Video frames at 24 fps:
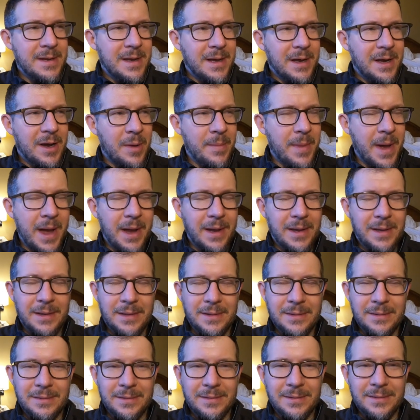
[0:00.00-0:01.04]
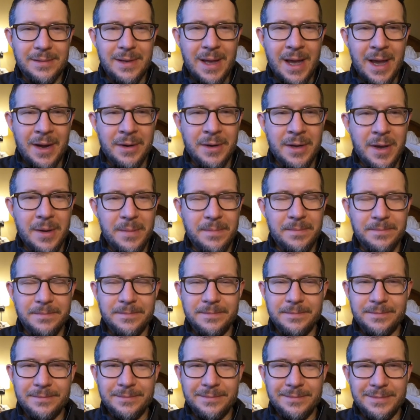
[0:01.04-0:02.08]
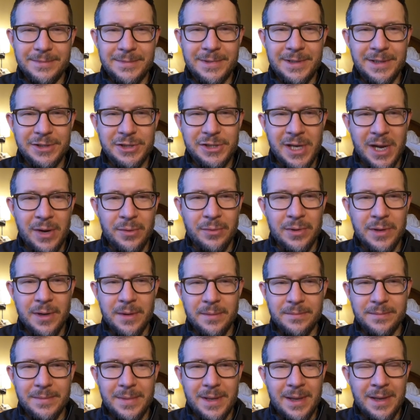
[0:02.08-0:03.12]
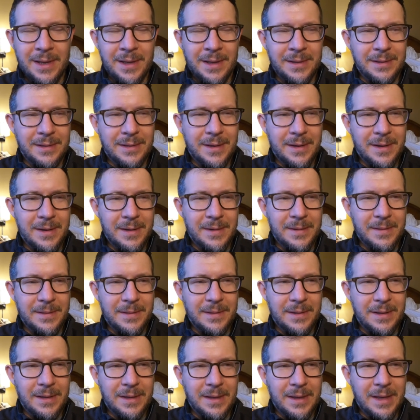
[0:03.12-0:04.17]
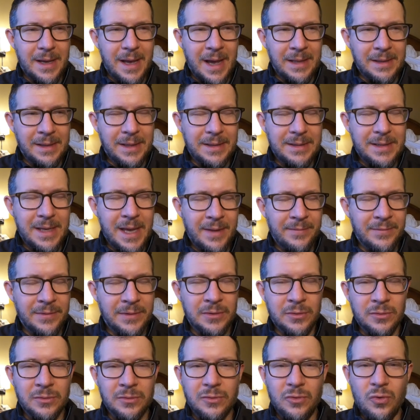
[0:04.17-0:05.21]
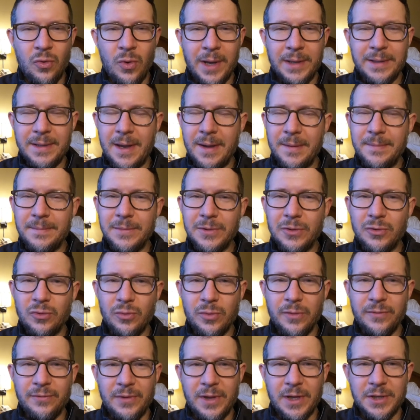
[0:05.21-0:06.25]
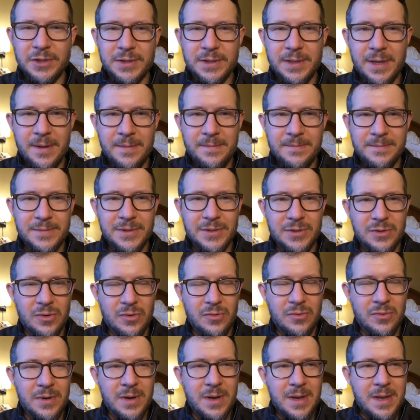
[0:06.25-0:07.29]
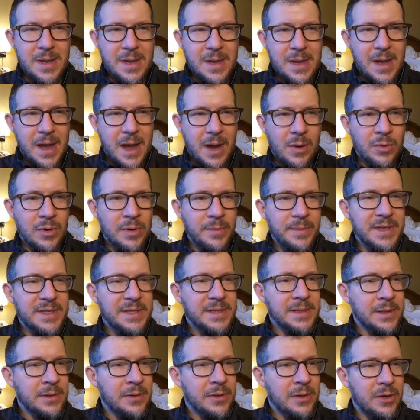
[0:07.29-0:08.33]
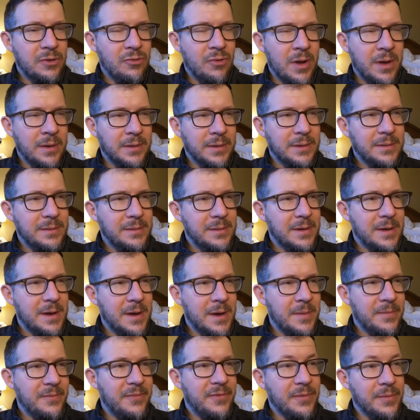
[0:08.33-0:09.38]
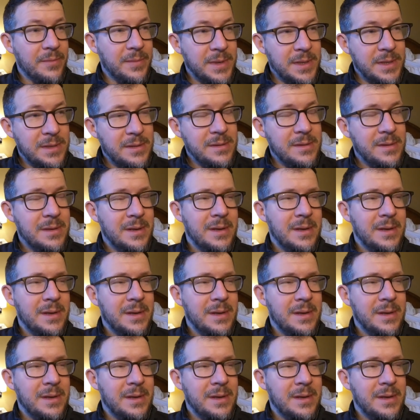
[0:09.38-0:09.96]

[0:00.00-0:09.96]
come back and iron up, get showered up, and I like to have a little quiet time, a little reflection time. So I want to be centered and grounded. For me,